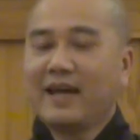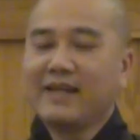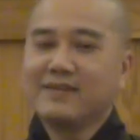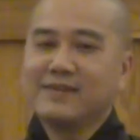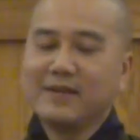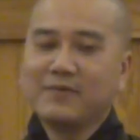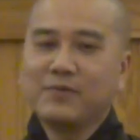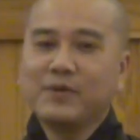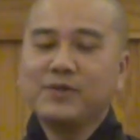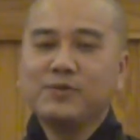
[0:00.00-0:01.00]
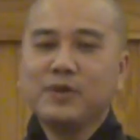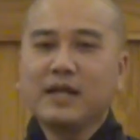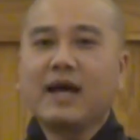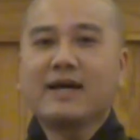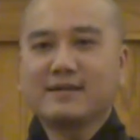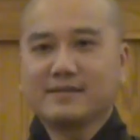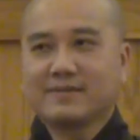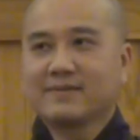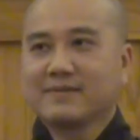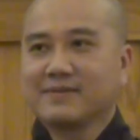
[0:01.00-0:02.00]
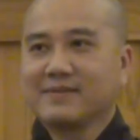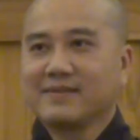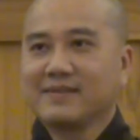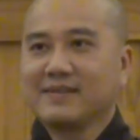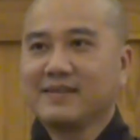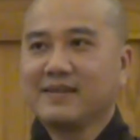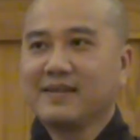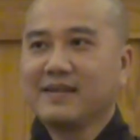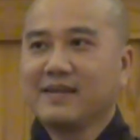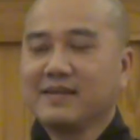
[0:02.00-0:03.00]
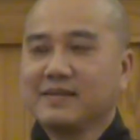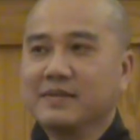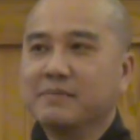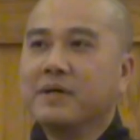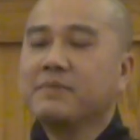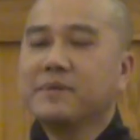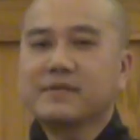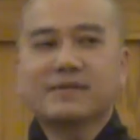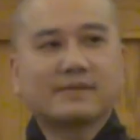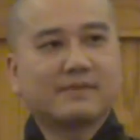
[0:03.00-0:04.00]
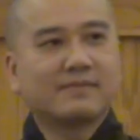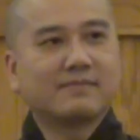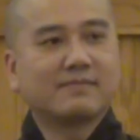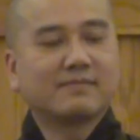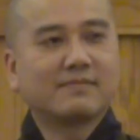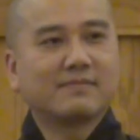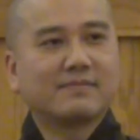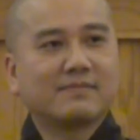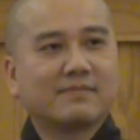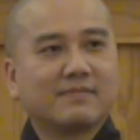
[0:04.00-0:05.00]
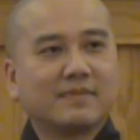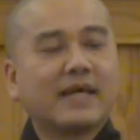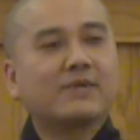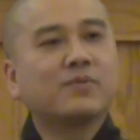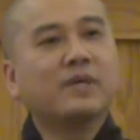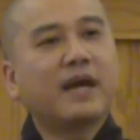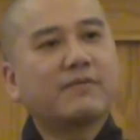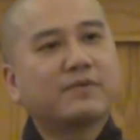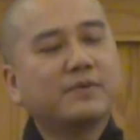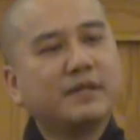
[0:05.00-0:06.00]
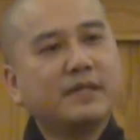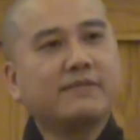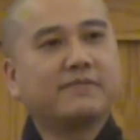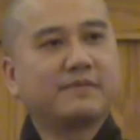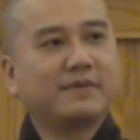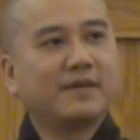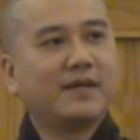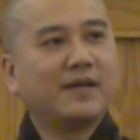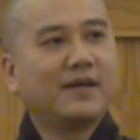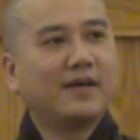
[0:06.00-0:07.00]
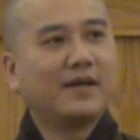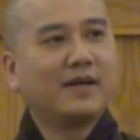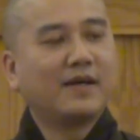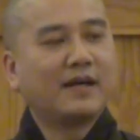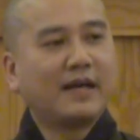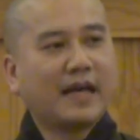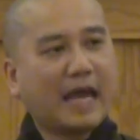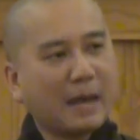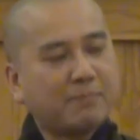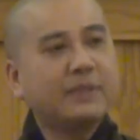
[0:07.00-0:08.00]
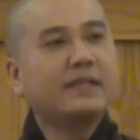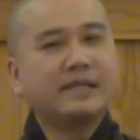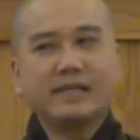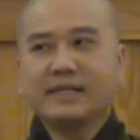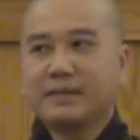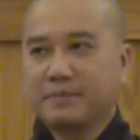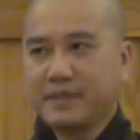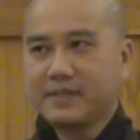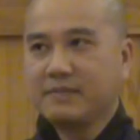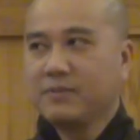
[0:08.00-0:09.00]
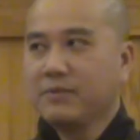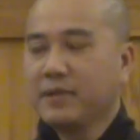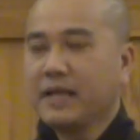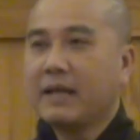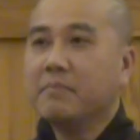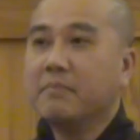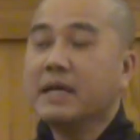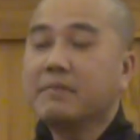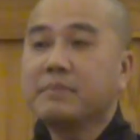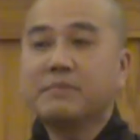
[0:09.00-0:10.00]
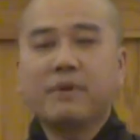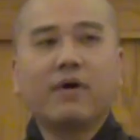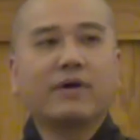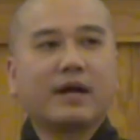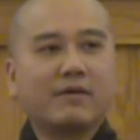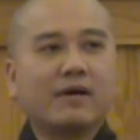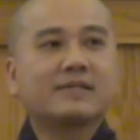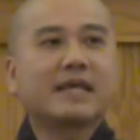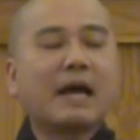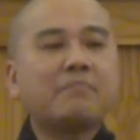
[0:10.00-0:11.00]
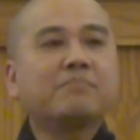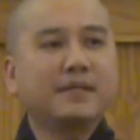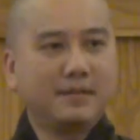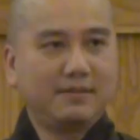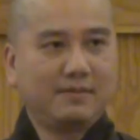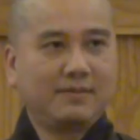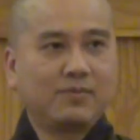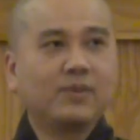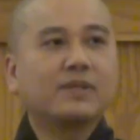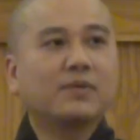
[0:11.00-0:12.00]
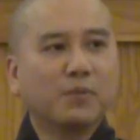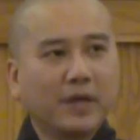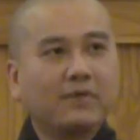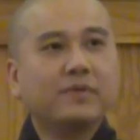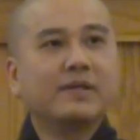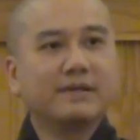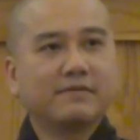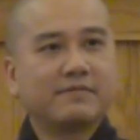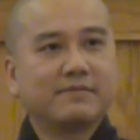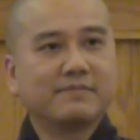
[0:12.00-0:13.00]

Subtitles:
And if we realize the purpose that we have to live happily in the present moment and make people around us happy with the way we live.